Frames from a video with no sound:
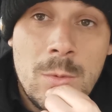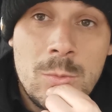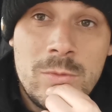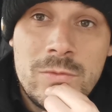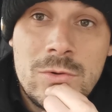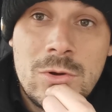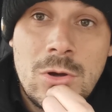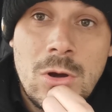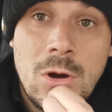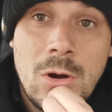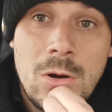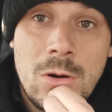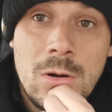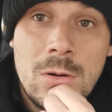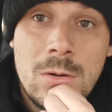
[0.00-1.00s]
We've
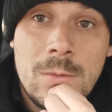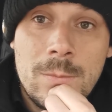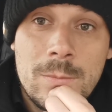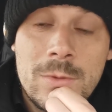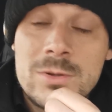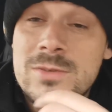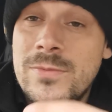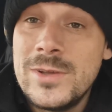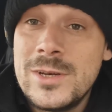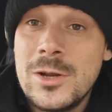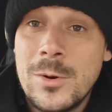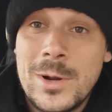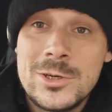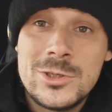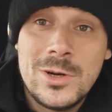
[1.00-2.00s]
got this
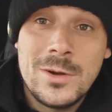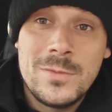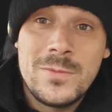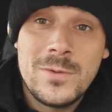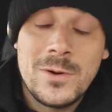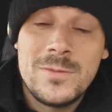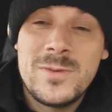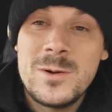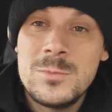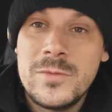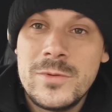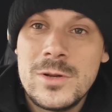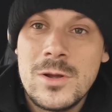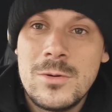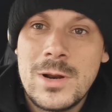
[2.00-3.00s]
video actually, I filmed a
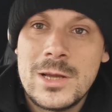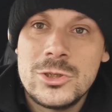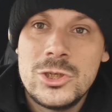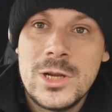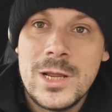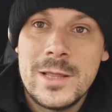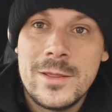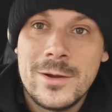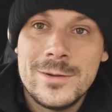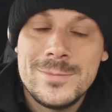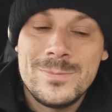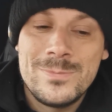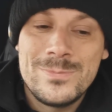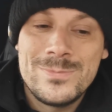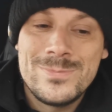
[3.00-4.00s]
video last year that I
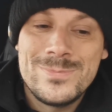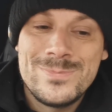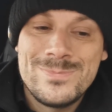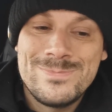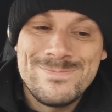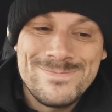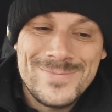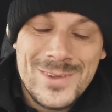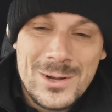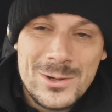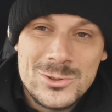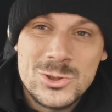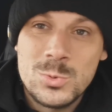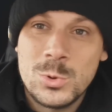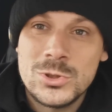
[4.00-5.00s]
just